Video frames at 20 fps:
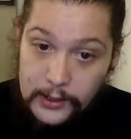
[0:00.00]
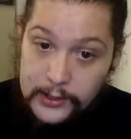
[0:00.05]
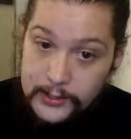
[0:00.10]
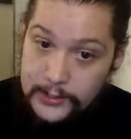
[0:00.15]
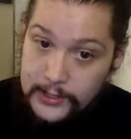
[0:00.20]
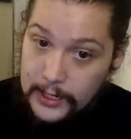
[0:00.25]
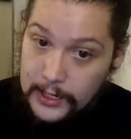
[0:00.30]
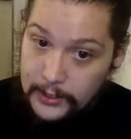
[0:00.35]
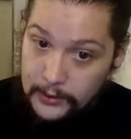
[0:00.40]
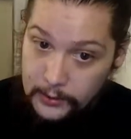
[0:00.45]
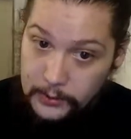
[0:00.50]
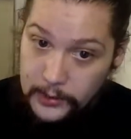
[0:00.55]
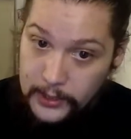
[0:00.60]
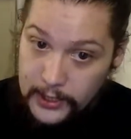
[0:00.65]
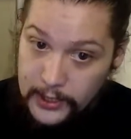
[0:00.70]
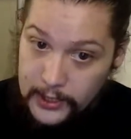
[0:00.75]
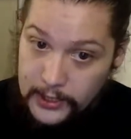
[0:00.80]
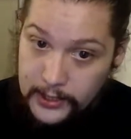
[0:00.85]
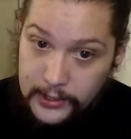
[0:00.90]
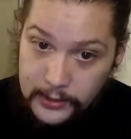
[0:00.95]
Asad
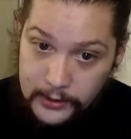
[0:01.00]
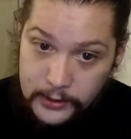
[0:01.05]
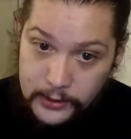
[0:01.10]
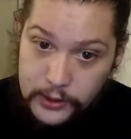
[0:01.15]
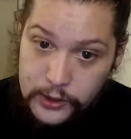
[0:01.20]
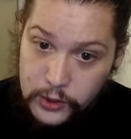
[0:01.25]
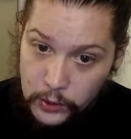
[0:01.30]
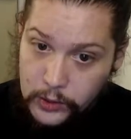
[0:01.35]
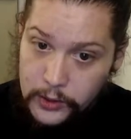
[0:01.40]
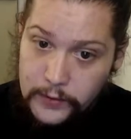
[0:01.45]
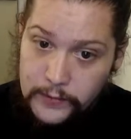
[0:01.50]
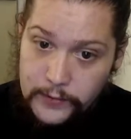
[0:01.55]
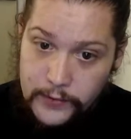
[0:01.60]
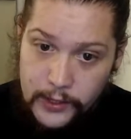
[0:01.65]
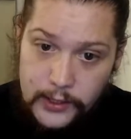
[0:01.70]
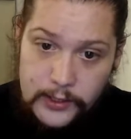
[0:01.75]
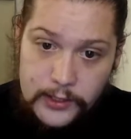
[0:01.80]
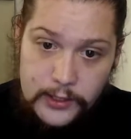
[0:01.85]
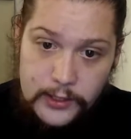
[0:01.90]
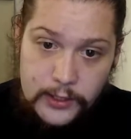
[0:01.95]
replied, "The story of the
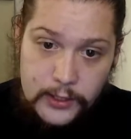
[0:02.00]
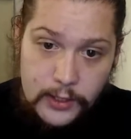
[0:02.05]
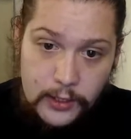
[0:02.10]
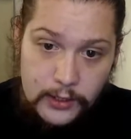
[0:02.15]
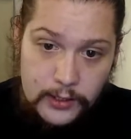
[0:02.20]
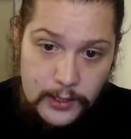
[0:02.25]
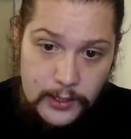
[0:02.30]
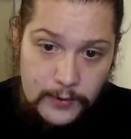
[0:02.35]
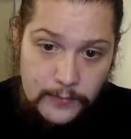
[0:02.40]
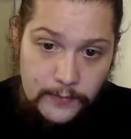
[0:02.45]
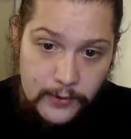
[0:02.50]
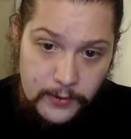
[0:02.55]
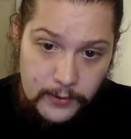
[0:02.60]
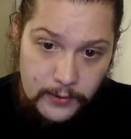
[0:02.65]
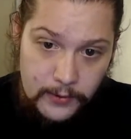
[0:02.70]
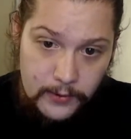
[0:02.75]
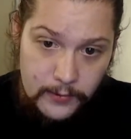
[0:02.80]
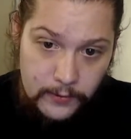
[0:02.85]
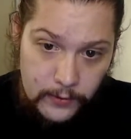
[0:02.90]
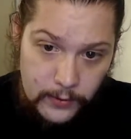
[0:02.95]
hunt is cooked up
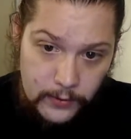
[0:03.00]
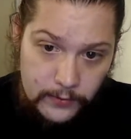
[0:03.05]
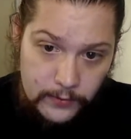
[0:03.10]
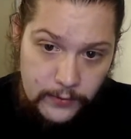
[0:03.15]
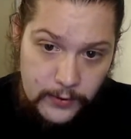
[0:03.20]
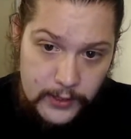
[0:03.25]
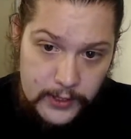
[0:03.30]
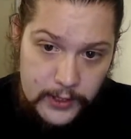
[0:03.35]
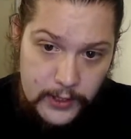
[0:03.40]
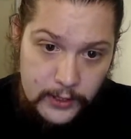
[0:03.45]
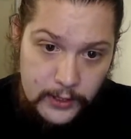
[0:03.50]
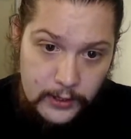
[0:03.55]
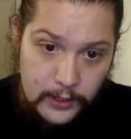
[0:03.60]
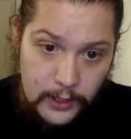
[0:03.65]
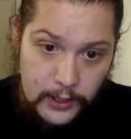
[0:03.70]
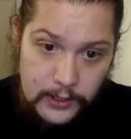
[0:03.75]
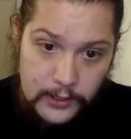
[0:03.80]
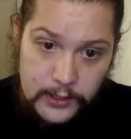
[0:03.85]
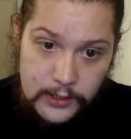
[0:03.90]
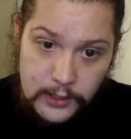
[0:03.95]
for the frontier
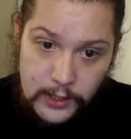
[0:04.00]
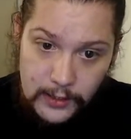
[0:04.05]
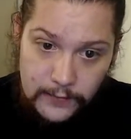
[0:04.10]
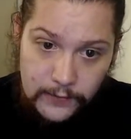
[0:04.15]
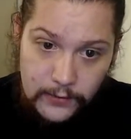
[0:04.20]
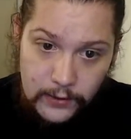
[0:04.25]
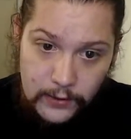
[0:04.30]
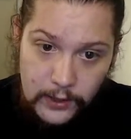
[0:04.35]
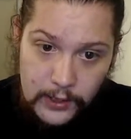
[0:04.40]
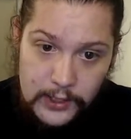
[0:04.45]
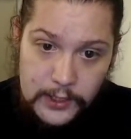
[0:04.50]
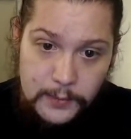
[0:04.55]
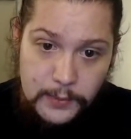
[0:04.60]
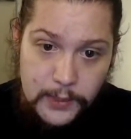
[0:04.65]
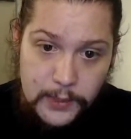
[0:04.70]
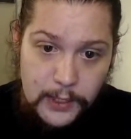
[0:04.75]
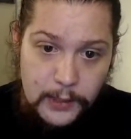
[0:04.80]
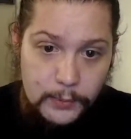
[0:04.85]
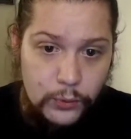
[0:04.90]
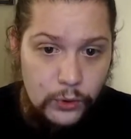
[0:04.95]
guards, not for us,
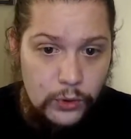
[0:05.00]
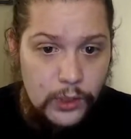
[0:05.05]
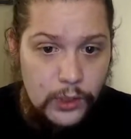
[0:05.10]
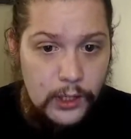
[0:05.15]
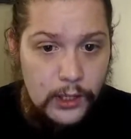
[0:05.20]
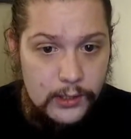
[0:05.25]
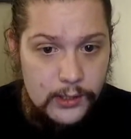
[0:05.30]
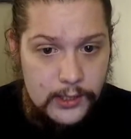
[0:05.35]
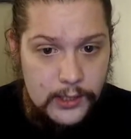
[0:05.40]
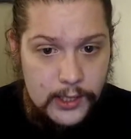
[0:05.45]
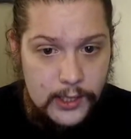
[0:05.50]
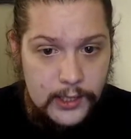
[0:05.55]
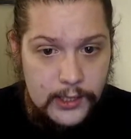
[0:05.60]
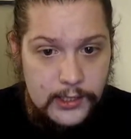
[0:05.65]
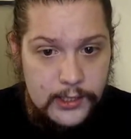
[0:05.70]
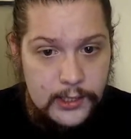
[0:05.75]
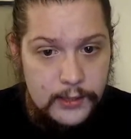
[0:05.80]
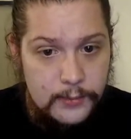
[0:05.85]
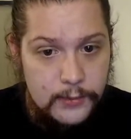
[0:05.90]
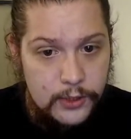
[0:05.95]
but Abul Kharazan
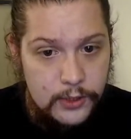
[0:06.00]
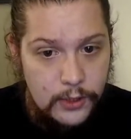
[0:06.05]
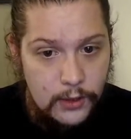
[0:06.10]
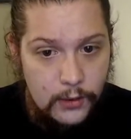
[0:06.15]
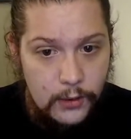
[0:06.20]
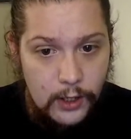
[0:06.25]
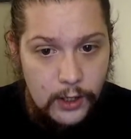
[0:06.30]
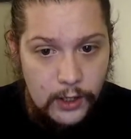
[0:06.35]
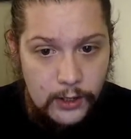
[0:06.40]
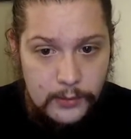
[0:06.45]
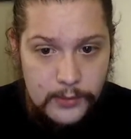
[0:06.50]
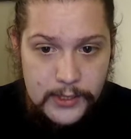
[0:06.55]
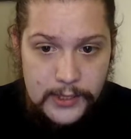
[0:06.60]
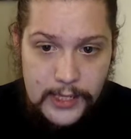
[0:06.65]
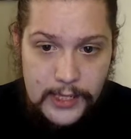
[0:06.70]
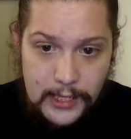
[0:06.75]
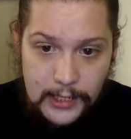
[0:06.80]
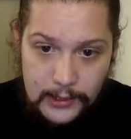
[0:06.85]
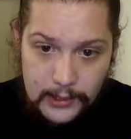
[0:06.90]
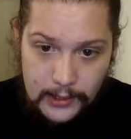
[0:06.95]
seems no harm in
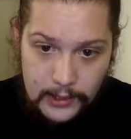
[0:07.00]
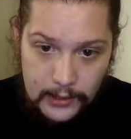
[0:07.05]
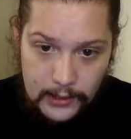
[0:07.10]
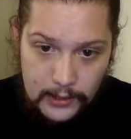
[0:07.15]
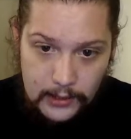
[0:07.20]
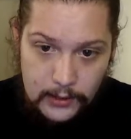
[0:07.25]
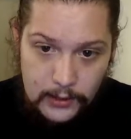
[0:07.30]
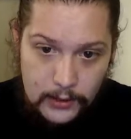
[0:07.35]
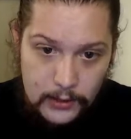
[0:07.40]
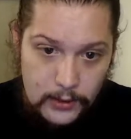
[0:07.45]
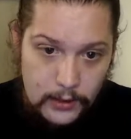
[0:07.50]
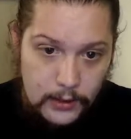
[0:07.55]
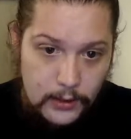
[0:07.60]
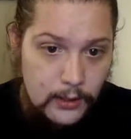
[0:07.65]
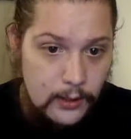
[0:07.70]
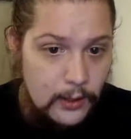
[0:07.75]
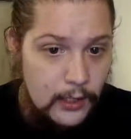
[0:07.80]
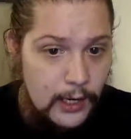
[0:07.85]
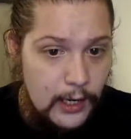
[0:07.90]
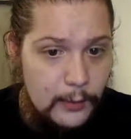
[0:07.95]
telling it."
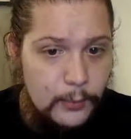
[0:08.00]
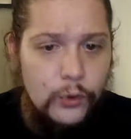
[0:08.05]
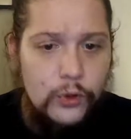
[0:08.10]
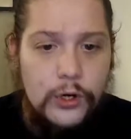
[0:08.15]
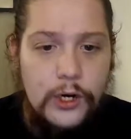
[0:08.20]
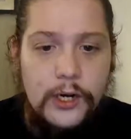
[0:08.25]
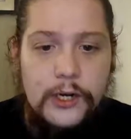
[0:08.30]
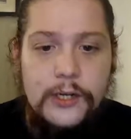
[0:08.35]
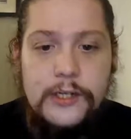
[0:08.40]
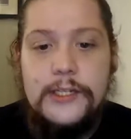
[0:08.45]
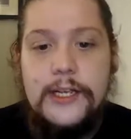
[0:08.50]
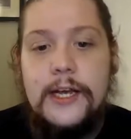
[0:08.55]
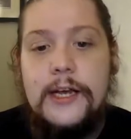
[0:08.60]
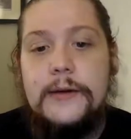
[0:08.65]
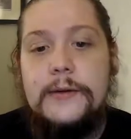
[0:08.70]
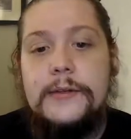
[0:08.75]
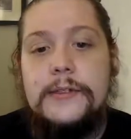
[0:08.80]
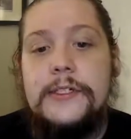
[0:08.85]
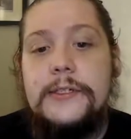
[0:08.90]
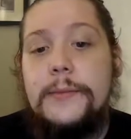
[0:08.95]
Abul
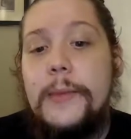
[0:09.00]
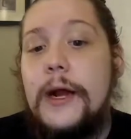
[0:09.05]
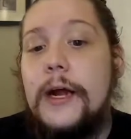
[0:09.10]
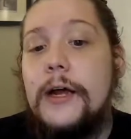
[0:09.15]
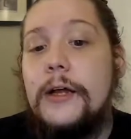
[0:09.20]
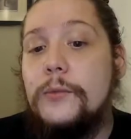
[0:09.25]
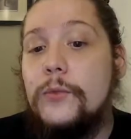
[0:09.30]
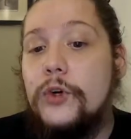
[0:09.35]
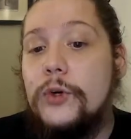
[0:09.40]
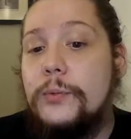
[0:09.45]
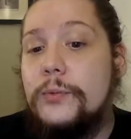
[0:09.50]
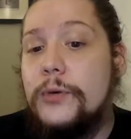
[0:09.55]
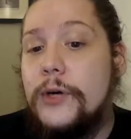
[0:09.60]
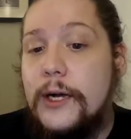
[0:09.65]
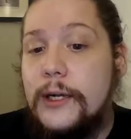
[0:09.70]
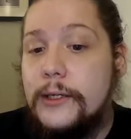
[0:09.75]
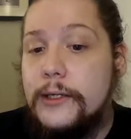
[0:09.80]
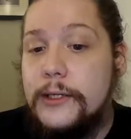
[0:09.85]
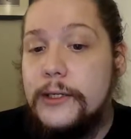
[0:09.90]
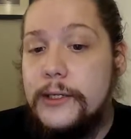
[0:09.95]
Kharazan smiled more
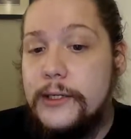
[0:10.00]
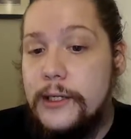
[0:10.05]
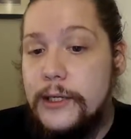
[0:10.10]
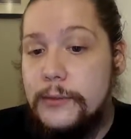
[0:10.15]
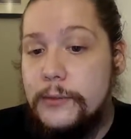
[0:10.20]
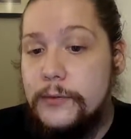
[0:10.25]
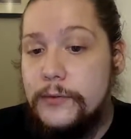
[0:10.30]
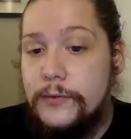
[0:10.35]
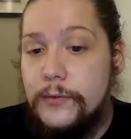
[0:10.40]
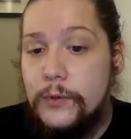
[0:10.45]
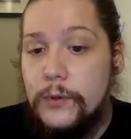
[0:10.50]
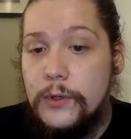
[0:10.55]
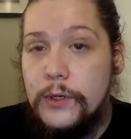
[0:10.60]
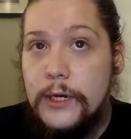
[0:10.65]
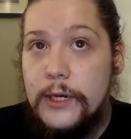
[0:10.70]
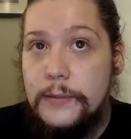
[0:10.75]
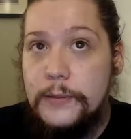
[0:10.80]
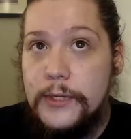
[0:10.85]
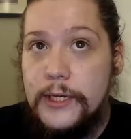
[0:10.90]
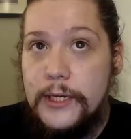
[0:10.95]
broadly than before
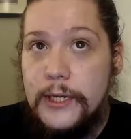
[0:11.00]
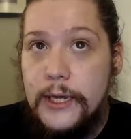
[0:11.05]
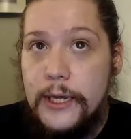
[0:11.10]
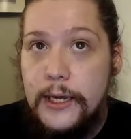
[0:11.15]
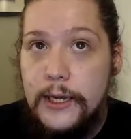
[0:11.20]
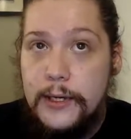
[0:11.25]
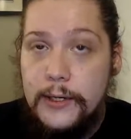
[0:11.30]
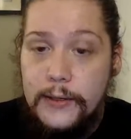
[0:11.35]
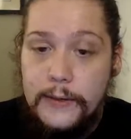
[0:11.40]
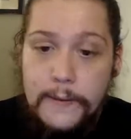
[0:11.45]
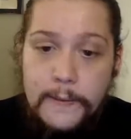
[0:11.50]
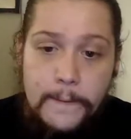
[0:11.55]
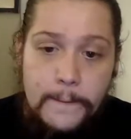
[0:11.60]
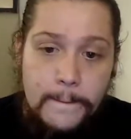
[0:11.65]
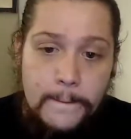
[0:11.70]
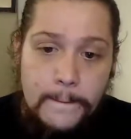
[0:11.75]
and began